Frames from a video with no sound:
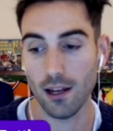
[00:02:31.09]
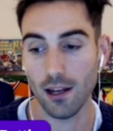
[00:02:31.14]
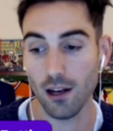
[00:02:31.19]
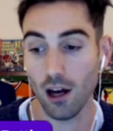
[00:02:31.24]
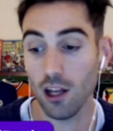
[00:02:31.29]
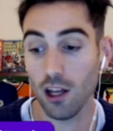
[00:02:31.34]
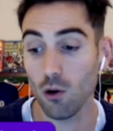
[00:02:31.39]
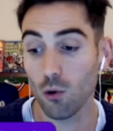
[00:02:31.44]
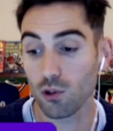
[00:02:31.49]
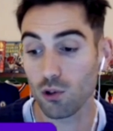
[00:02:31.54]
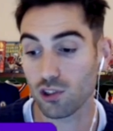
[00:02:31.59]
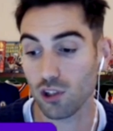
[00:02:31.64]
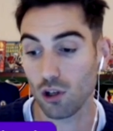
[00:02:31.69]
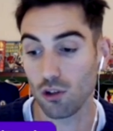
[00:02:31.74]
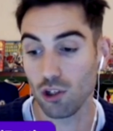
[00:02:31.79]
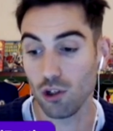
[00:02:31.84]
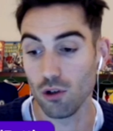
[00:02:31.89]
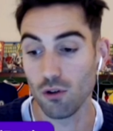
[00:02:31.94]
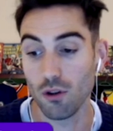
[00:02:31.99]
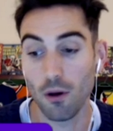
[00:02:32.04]
And I also
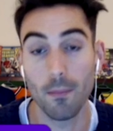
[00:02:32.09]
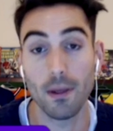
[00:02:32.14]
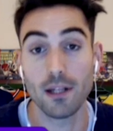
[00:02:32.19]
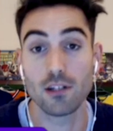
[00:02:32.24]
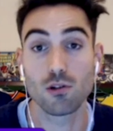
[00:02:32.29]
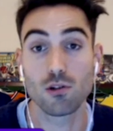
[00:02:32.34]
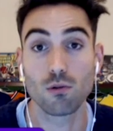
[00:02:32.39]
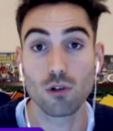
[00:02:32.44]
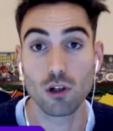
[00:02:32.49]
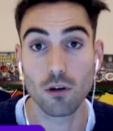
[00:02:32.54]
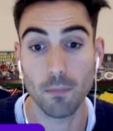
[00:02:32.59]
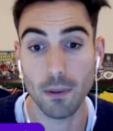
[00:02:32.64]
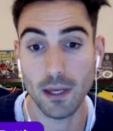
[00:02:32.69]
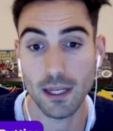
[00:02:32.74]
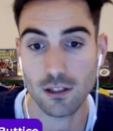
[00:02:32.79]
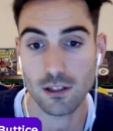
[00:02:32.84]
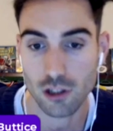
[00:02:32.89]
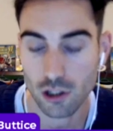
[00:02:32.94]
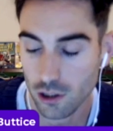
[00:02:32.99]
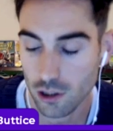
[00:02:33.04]
knew that Mitchell could be
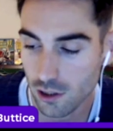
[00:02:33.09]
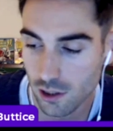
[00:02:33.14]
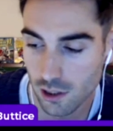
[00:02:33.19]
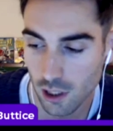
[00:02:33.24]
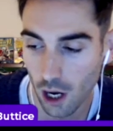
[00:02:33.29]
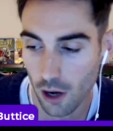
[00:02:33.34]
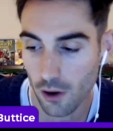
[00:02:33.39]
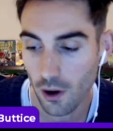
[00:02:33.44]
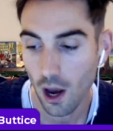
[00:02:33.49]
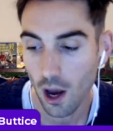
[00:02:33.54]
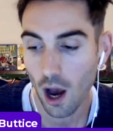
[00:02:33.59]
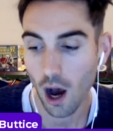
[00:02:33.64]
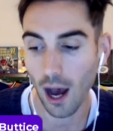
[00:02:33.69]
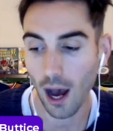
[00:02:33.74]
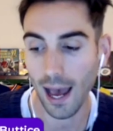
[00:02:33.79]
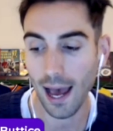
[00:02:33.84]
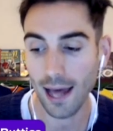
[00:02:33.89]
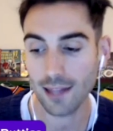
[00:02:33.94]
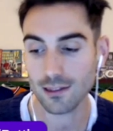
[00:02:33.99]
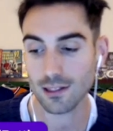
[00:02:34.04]
injured. So I
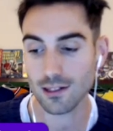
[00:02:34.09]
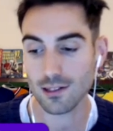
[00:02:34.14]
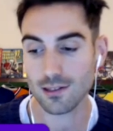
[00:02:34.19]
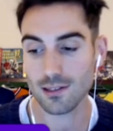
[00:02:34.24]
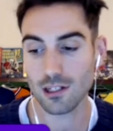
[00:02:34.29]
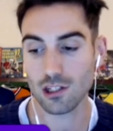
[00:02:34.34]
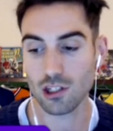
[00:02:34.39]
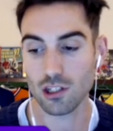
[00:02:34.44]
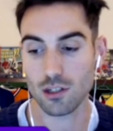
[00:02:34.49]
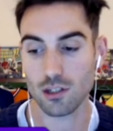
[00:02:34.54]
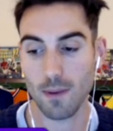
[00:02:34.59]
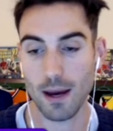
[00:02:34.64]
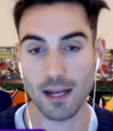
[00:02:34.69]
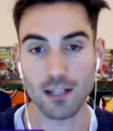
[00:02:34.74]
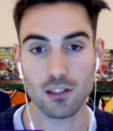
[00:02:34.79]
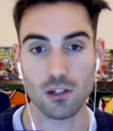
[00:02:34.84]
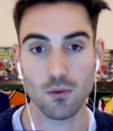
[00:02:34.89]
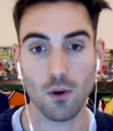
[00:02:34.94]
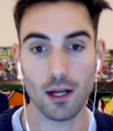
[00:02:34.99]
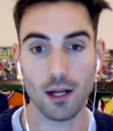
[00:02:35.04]
had the decision to make.
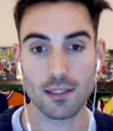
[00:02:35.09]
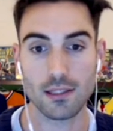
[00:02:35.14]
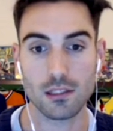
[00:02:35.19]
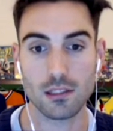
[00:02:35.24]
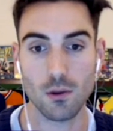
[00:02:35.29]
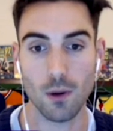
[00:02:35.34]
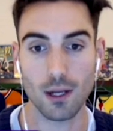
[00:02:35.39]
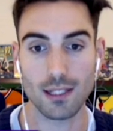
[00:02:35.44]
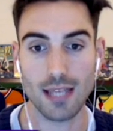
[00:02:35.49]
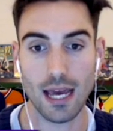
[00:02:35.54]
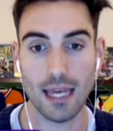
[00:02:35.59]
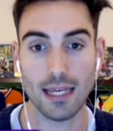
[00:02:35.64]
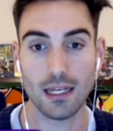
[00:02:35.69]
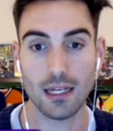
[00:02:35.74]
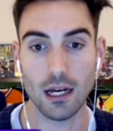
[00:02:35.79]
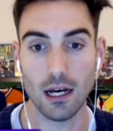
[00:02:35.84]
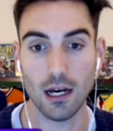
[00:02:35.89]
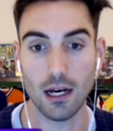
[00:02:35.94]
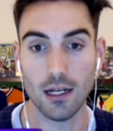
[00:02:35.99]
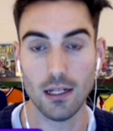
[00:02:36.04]
Do I
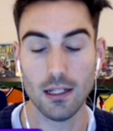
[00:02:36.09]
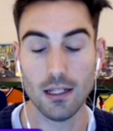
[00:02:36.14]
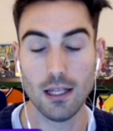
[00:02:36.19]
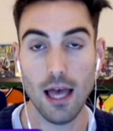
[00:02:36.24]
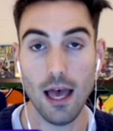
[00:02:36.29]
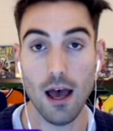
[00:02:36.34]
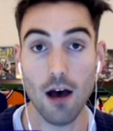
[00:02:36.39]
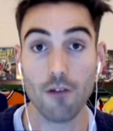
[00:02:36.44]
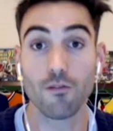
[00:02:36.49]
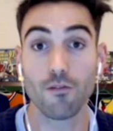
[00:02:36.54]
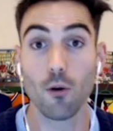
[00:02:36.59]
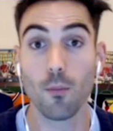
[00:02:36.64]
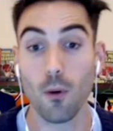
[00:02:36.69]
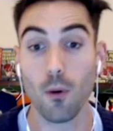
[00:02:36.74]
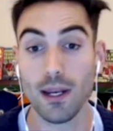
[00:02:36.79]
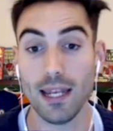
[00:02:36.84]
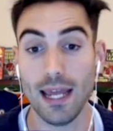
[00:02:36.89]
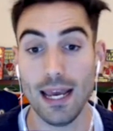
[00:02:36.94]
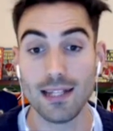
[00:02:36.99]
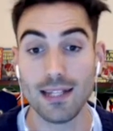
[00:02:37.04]
take a
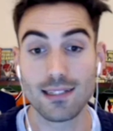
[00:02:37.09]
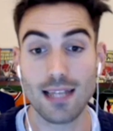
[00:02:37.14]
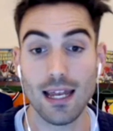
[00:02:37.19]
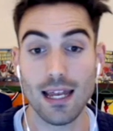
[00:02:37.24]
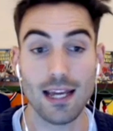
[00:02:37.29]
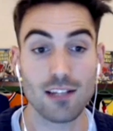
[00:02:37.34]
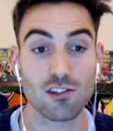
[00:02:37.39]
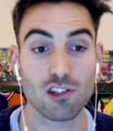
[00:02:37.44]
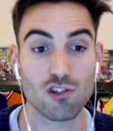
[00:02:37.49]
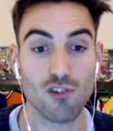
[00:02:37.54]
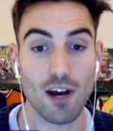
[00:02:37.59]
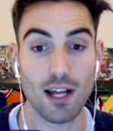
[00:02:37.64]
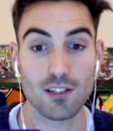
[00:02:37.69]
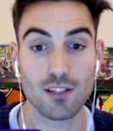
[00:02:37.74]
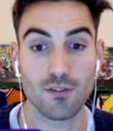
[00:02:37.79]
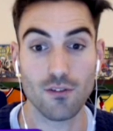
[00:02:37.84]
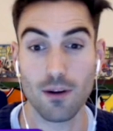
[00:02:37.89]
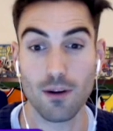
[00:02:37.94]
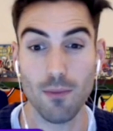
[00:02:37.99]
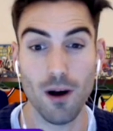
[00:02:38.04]
4-point hit to get an extra
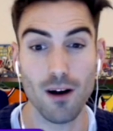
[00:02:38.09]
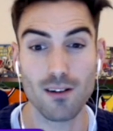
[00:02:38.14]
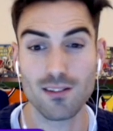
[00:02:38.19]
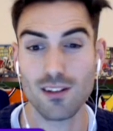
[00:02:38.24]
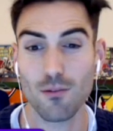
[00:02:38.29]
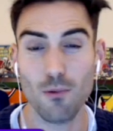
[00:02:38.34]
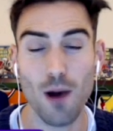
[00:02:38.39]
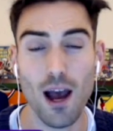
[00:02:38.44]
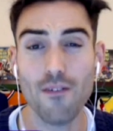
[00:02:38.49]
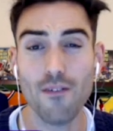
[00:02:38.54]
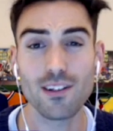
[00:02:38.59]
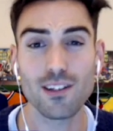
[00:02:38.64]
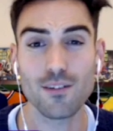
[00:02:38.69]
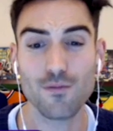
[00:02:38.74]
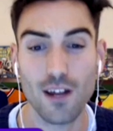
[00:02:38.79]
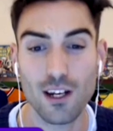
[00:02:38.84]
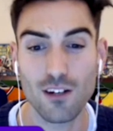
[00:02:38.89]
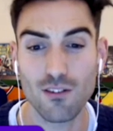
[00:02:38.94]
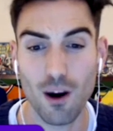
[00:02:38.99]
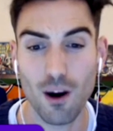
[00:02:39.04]
transfer in? But I was like, whatever
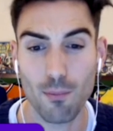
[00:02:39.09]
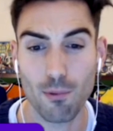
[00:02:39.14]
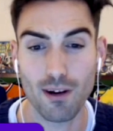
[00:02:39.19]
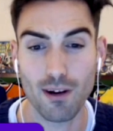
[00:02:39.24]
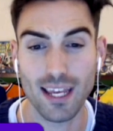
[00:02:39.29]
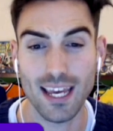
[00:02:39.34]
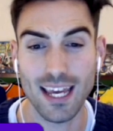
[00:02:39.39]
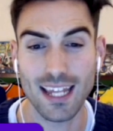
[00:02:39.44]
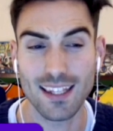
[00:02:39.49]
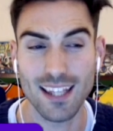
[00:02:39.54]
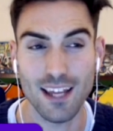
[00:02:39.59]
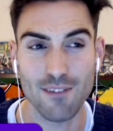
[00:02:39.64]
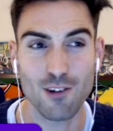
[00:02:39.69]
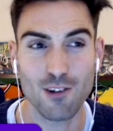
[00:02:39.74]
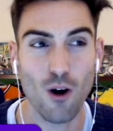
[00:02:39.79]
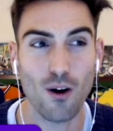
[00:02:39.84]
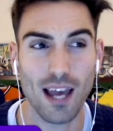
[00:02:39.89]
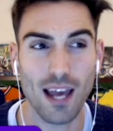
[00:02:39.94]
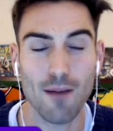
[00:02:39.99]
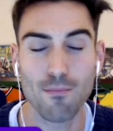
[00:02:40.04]
defender I bring in, they've
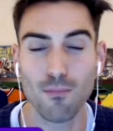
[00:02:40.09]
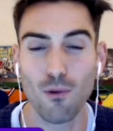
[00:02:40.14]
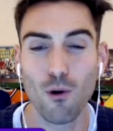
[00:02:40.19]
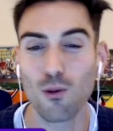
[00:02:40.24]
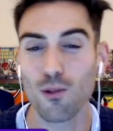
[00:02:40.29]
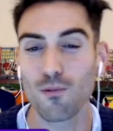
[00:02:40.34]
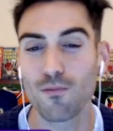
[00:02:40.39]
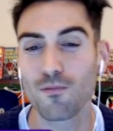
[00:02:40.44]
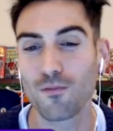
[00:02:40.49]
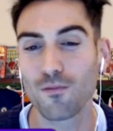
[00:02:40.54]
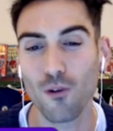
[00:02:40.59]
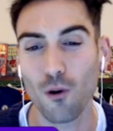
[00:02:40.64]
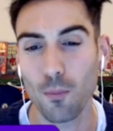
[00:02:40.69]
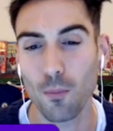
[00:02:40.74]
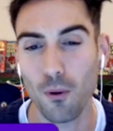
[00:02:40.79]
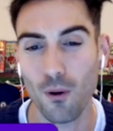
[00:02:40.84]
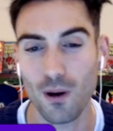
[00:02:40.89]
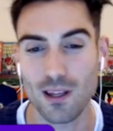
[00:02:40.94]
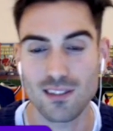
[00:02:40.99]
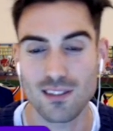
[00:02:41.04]
got to get more than
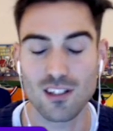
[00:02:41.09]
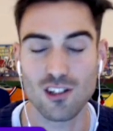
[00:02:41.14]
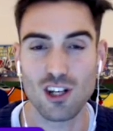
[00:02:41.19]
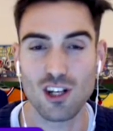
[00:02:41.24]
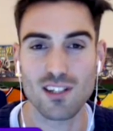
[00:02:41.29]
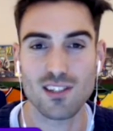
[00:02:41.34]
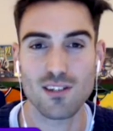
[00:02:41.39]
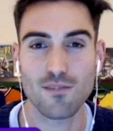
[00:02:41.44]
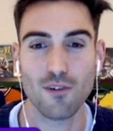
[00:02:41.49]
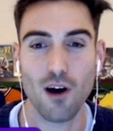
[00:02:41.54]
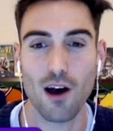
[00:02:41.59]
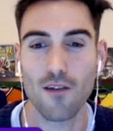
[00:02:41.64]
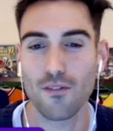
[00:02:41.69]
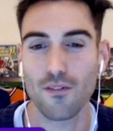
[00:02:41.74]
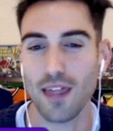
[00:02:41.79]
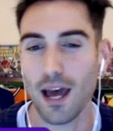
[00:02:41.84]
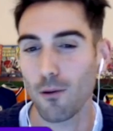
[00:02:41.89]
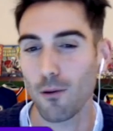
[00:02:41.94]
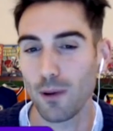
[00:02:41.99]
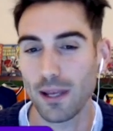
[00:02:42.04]
4 points to justify it
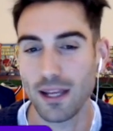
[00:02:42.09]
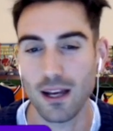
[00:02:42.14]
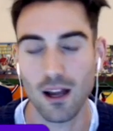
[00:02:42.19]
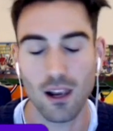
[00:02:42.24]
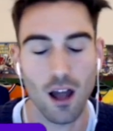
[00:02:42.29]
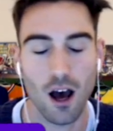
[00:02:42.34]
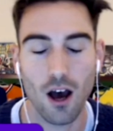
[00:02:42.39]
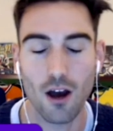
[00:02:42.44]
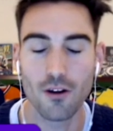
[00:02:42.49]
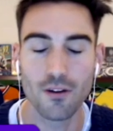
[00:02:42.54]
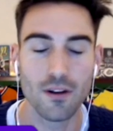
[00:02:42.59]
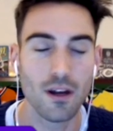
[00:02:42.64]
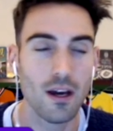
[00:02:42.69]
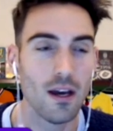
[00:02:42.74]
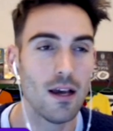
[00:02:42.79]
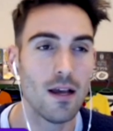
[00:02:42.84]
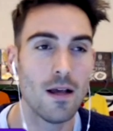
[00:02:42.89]
for that week alone.